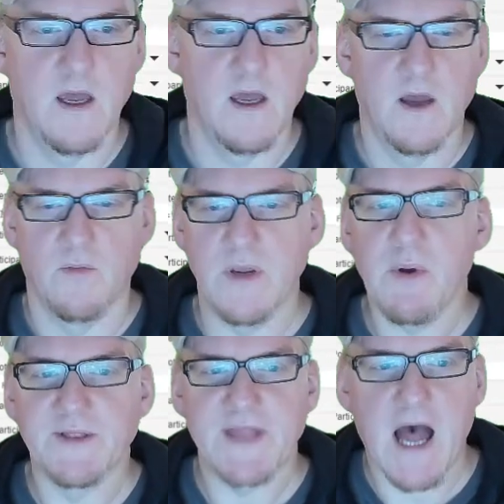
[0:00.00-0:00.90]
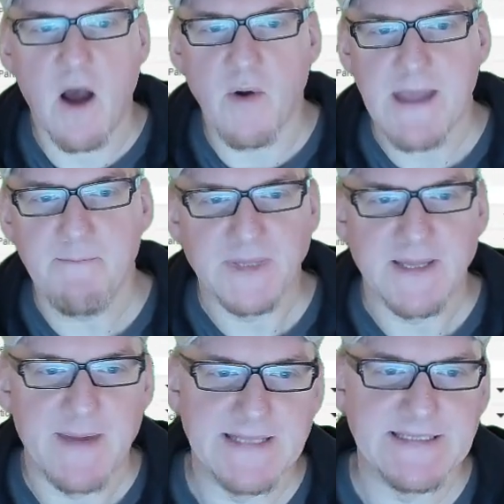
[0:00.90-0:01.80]
We will now
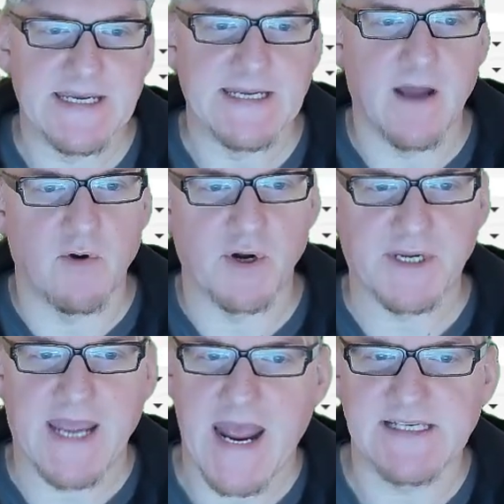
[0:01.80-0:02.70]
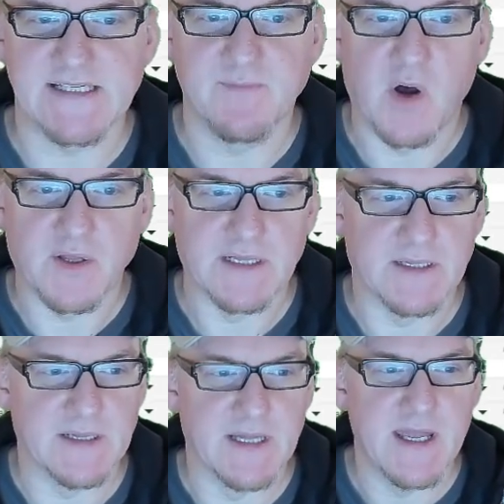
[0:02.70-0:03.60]
implement in our case
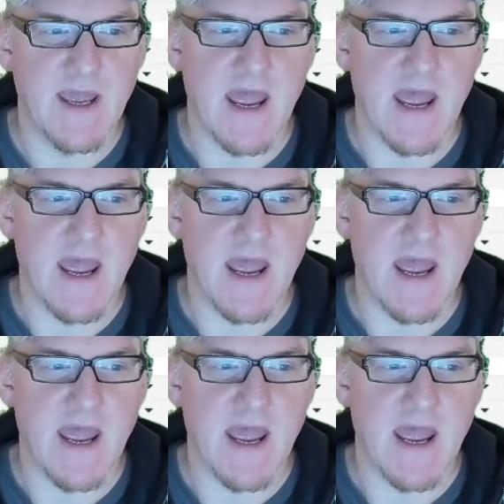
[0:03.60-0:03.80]
model